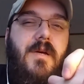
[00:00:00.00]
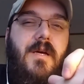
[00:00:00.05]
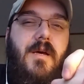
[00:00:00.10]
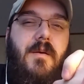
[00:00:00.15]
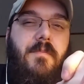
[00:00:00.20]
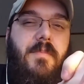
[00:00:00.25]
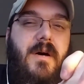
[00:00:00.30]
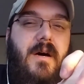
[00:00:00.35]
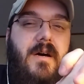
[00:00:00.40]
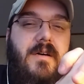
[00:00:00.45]

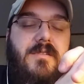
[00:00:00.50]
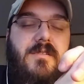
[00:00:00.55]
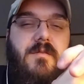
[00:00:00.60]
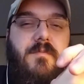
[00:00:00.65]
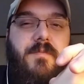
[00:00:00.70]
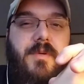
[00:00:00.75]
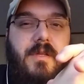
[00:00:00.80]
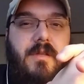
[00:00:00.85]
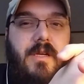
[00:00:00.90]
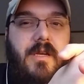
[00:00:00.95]
a
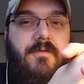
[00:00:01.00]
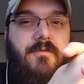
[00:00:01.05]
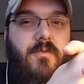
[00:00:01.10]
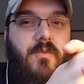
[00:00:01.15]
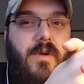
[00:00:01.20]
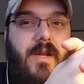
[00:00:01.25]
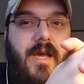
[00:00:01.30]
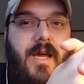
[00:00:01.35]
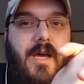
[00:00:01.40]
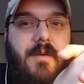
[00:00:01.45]
possibility for
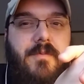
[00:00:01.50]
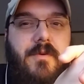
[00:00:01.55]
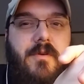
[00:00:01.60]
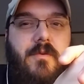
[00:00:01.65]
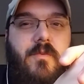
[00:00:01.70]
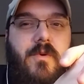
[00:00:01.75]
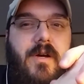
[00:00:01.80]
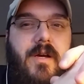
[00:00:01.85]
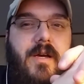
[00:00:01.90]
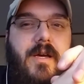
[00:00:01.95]
what happened
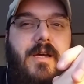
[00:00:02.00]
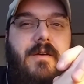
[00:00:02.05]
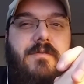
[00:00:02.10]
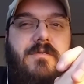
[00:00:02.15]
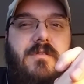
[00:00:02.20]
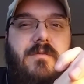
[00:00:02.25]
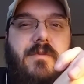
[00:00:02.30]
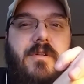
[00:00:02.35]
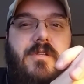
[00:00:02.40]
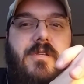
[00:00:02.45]
and why I have
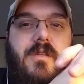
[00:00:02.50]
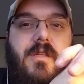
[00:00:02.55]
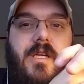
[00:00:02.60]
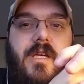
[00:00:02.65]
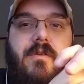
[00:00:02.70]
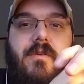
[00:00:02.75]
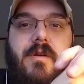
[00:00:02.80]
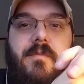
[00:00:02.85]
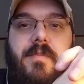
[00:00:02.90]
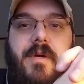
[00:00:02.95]
so much
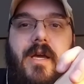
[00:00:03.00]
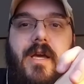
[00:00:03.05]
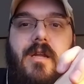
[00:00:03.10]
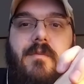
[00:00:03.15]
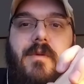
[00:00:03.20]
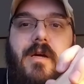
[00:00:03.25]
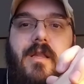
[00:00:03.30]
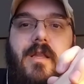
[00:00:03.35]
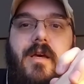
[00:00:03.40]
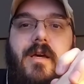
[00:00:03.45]
lingering pain
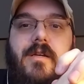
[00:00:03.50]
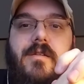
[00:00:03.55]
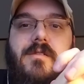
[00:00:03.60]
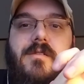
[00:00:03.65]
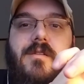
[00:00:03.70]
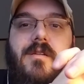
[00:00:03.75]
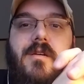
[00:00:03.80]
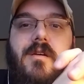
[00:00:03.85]
in my legs.